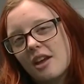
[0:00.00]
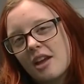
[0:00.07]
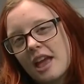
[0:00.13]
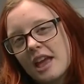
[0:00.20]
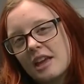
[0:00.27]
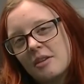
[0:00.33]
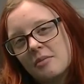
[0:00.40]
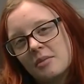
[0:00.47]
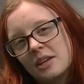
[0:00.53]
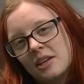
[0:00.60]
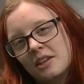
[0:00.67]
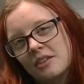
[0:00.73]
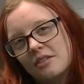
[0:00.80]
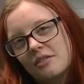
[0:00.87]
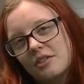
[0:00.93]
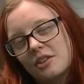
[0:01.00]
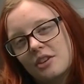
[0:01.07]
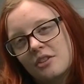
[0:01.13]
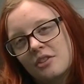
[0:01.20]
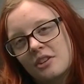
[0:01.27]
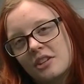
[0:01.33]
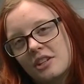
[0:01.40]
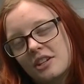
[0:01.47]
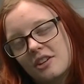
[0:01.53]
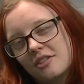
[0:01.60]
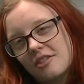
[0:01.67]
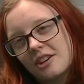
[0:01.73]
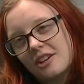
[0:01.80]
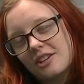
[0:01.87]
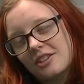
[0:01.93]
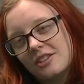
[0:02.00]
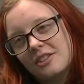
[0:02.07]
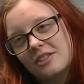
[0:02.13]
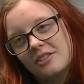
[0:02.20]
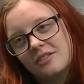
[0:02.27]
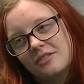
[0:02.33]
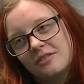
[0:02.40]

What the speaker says: aiming for the younger generation.